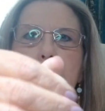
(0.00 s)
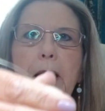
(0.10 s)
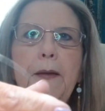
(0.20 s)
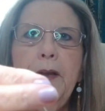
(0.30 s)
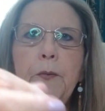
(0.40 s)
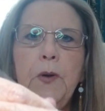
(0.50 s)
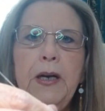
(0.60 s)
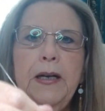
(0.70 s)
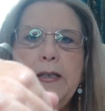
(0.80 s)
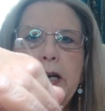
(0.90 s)
and then when I
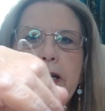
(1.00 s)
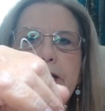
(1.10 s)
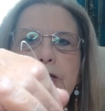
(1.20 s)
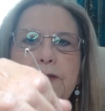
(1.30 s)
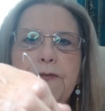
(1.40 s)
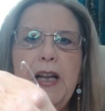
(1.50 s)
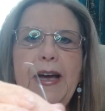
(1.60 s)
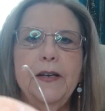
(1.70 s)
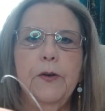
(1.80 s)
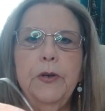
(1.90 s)
get done, I just
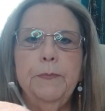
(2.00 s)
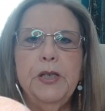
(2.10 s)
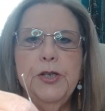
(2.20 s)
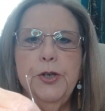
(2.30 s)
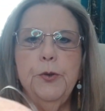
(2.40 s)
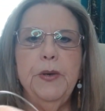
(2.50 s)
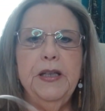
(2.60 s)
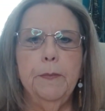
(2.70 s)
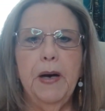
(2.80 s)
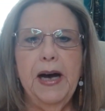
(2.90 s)
flat crimp a tube at
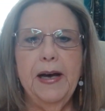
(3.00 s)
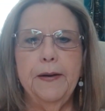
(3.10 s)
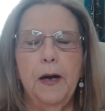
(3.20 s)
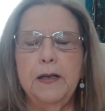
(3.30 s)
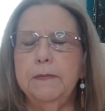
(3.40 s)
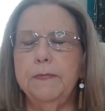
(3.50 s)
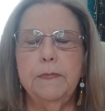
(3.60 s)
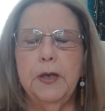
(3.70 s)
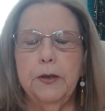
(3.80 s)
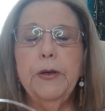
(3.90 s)
the bottom,
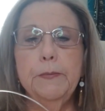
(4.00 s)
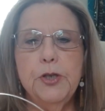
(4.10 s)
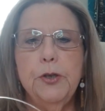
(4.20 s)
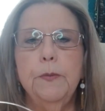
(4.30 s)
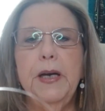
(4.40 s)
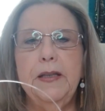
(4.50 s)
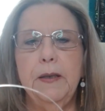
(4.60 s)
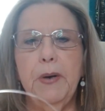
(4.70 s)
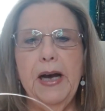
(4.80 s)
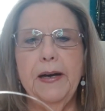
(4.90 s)
a crimp tube at the
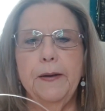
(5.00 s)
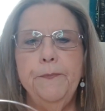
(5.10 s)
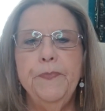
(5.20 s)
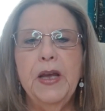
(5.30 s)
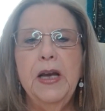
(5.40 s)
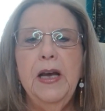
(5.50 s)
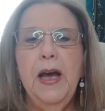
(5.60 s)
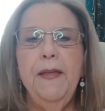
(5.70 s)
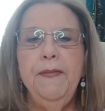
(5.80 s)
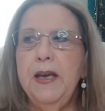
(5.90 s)
bottom.
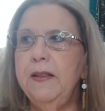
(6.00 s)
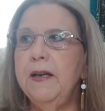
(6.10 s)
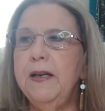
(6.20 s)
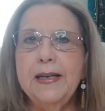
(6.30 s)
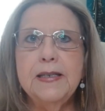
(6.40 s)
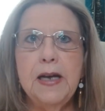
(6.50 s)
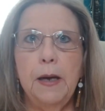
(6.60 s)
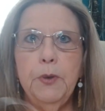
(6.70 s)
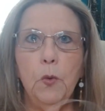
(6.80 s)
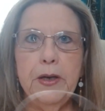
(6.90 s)
And then the next
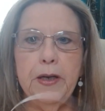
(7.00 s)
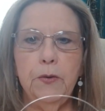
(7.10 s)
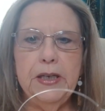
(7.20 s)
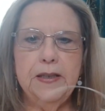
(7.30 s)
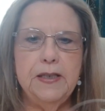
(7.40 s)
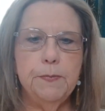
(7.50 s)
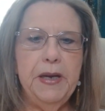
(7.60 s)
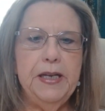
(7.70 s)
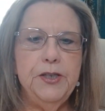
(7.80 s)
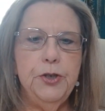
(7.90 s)
time you want to go get these
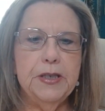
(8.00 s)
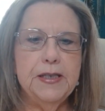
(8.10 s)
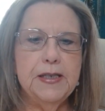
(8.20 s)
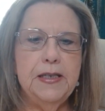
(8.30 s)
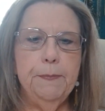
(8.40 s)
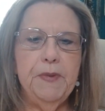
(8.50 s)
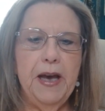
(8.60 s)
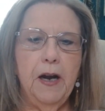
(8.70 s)
beads, you can snip that